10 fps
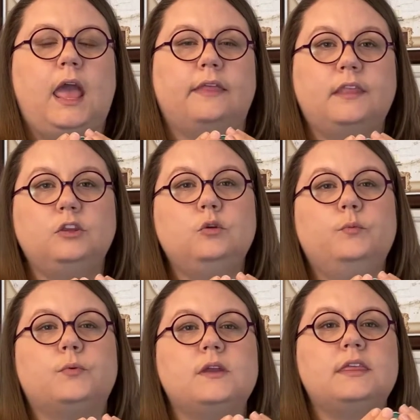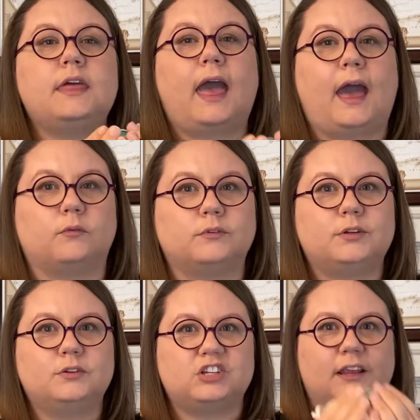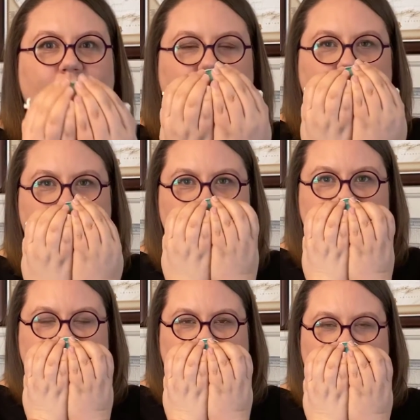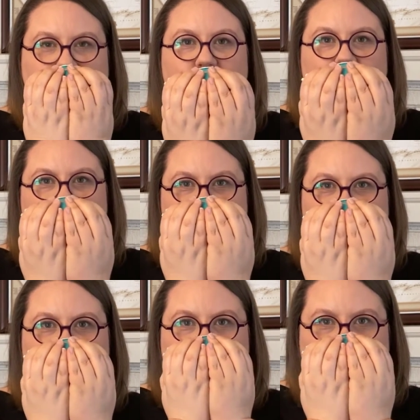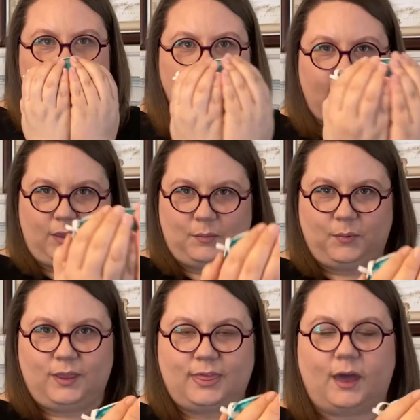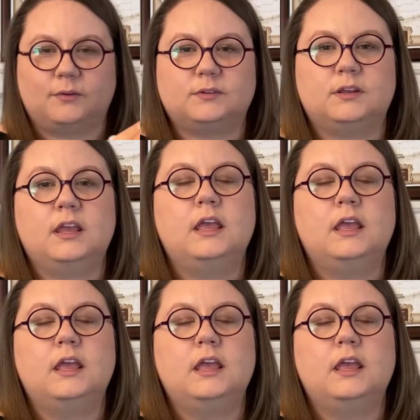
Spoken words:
And then you breathe out gently. So you have it over and you breathe out.